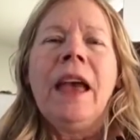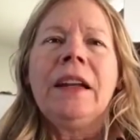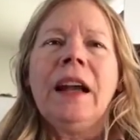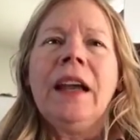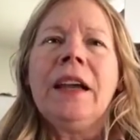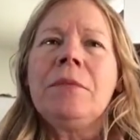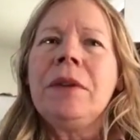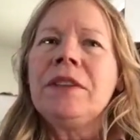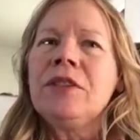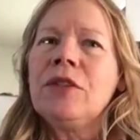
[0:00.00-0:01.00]
And I had
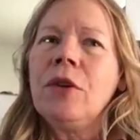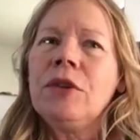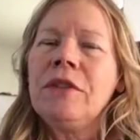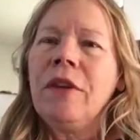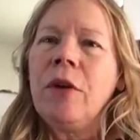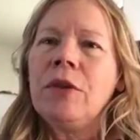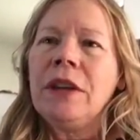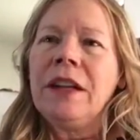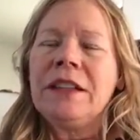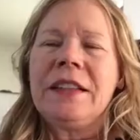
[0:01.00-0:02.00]
been so
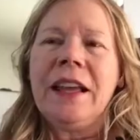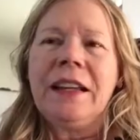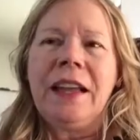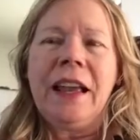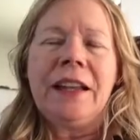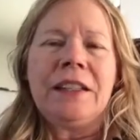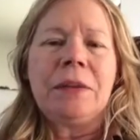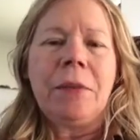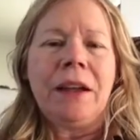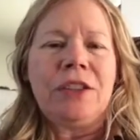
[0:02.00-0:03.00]
devoted and dedicated
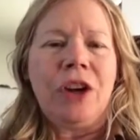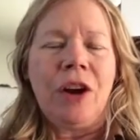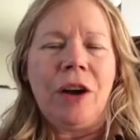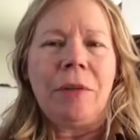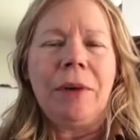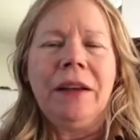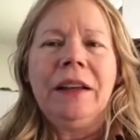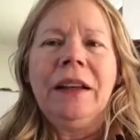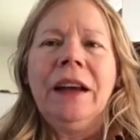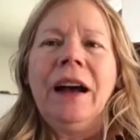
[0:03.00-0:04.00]
to my job.
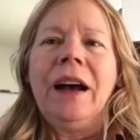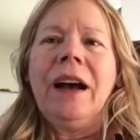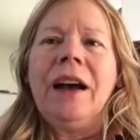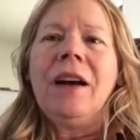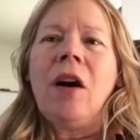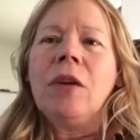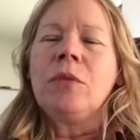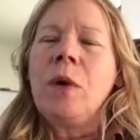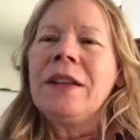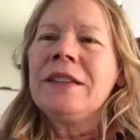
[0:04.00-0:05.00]

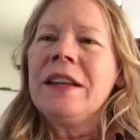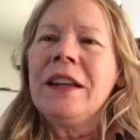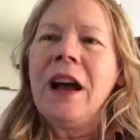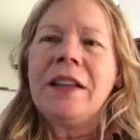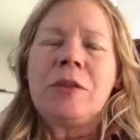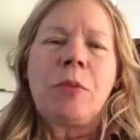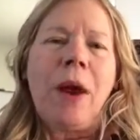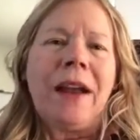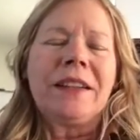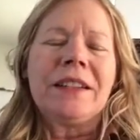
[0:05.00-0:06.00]
On Wednesday nights,
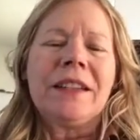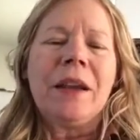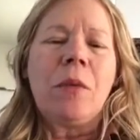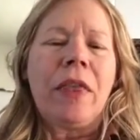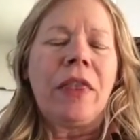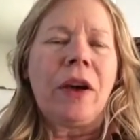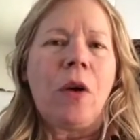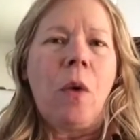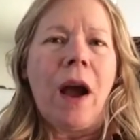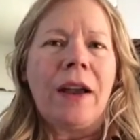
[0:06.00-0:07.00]
practicing with the
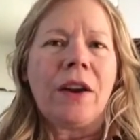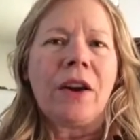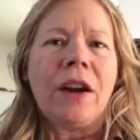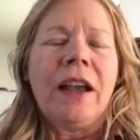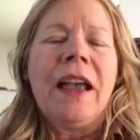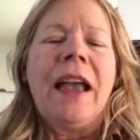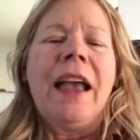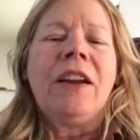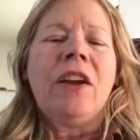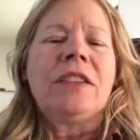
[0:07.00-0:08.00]
choir,
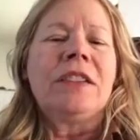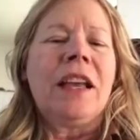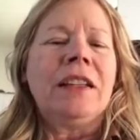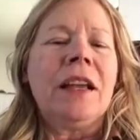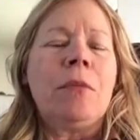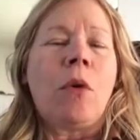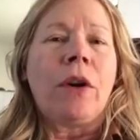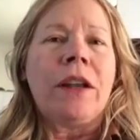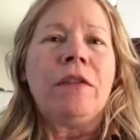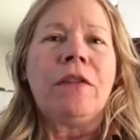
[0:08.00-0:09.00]
and on Sunday
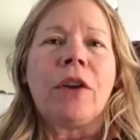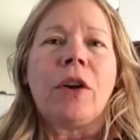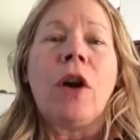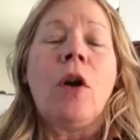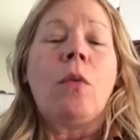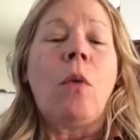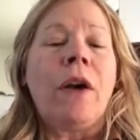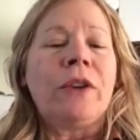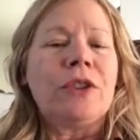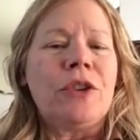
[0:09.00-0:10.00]
morning for
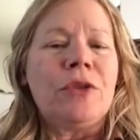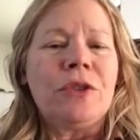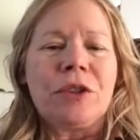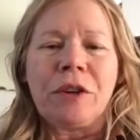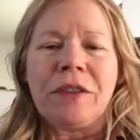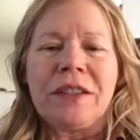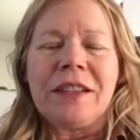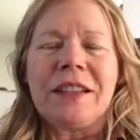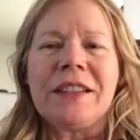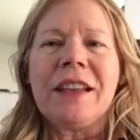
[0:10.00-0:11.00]
one or two
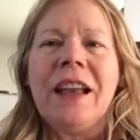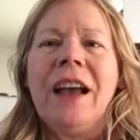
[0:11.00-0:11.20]
services,